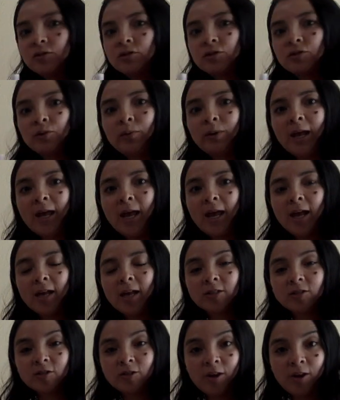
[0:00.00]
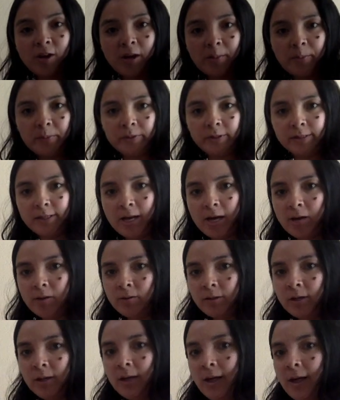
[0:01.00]
stretch the numbers
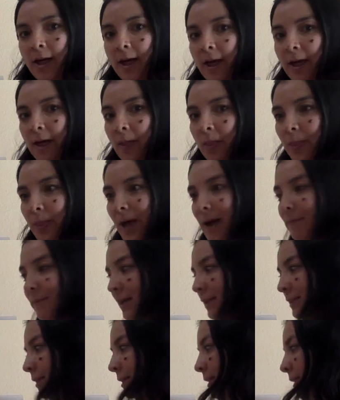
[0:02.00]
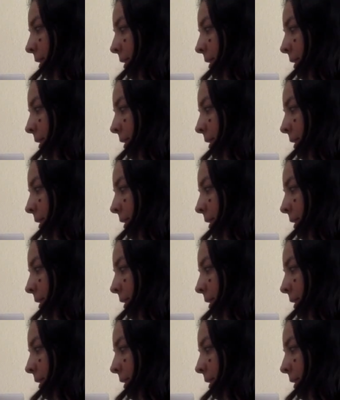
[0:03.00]
out. And that makes it